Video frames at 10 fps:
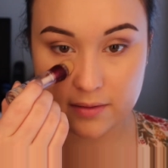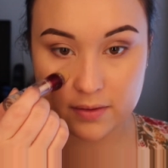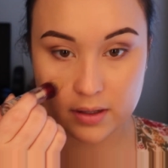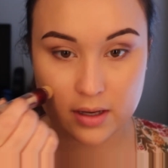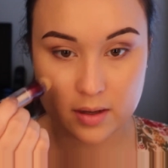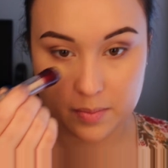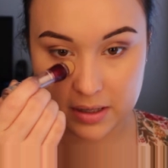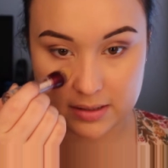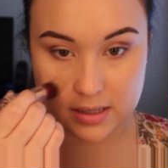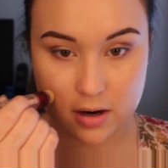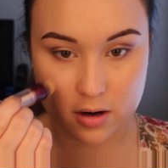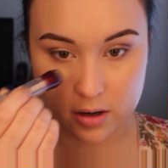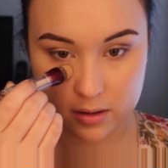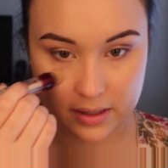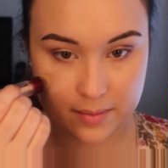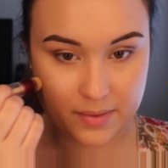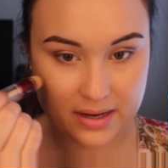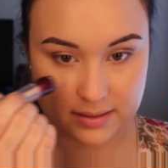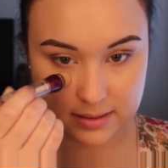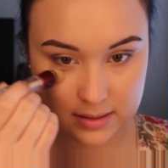I feel like, because they are like a
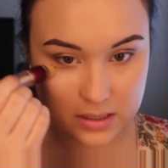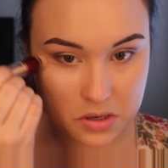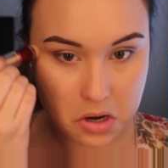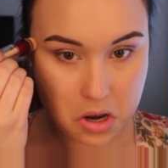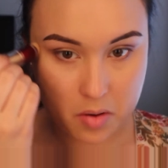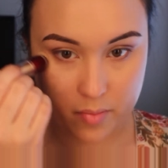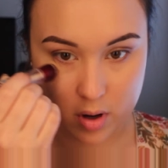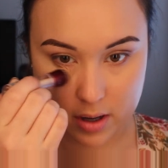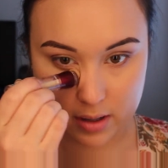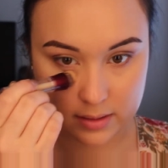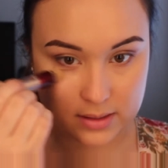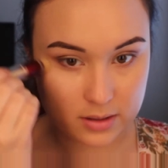mass product.